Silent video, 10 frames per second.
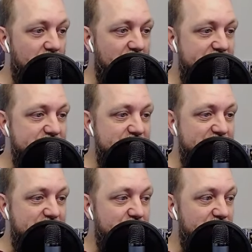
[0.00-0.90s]
license
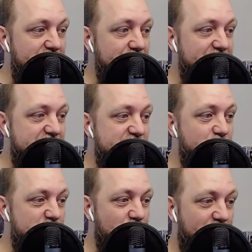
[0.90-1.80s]
as they believe that this is
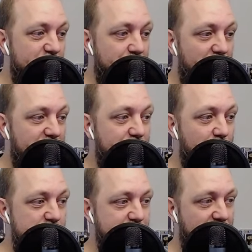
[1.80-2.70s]
what triggered the bug in the
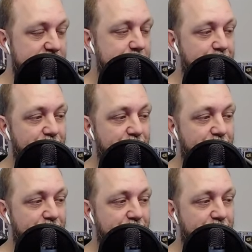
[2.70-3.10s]
first place.